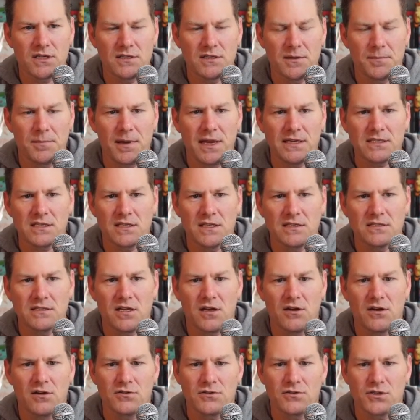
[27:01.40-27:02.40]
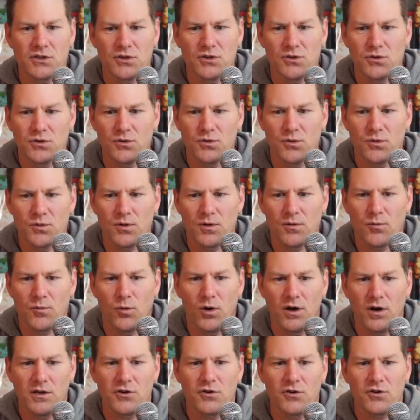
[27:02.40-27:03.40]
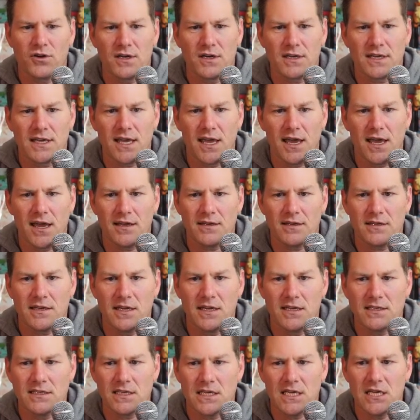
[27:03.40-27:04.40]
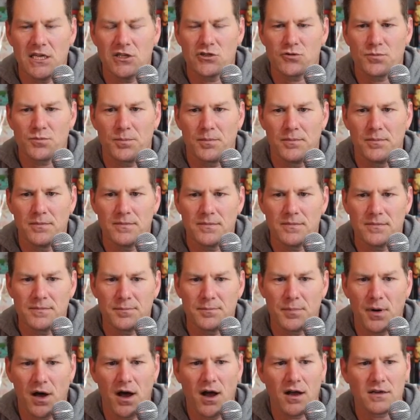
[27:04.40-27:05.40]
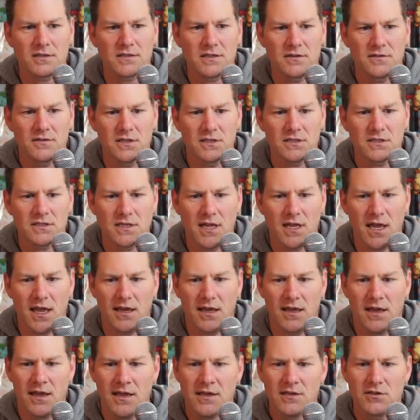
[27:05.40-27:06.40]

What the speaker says: that basically tells you what you're going to get in each box of this set.